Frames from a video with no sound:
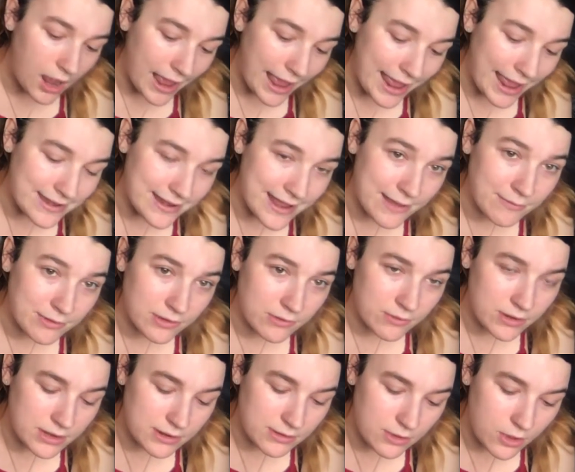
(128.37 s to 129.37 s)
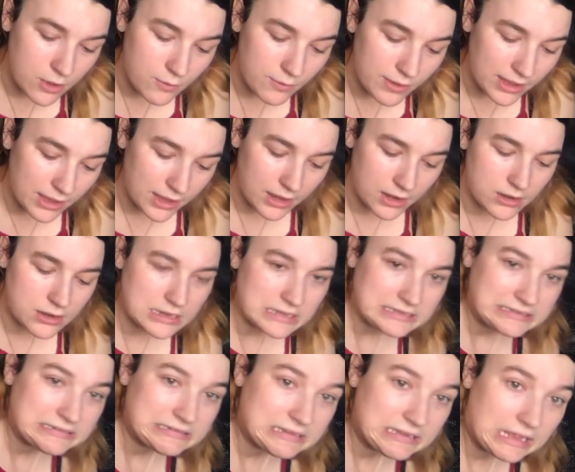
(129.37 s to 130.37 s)
And now we're going to go in
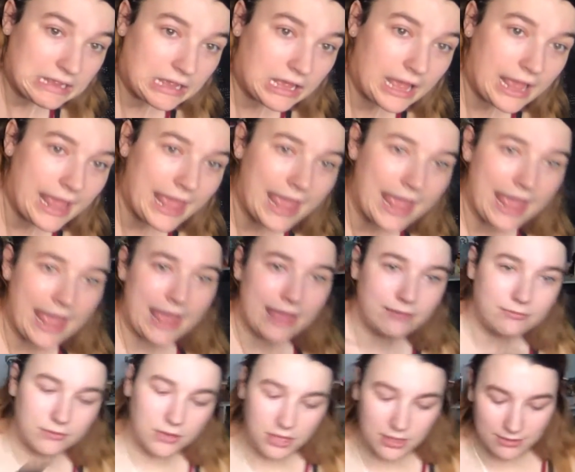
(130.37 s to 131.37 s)
uh,